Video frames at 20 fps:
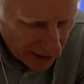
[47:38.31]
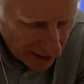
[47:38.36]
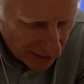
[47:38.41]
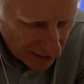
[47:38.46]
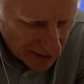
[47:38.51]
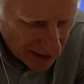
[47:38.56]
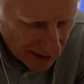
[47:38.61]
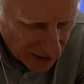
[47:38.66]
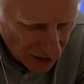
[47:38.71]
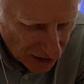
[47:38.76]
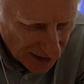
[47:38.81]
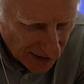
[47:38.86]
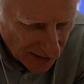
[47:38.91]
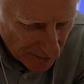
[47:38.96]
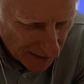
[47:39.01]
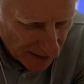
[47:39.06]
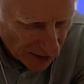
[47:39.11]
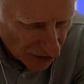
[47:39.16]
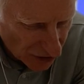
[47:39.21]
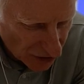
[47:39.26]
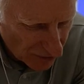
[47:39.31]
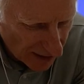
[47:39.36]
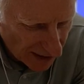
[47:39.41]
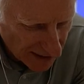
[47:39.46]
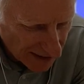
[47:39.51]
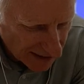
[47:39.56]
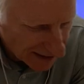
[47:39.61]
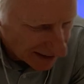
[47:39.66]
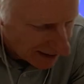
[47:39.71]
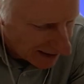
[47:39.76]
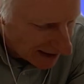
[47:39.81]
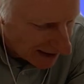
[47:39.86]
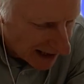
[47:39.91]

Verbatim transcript: who teaches speech writing.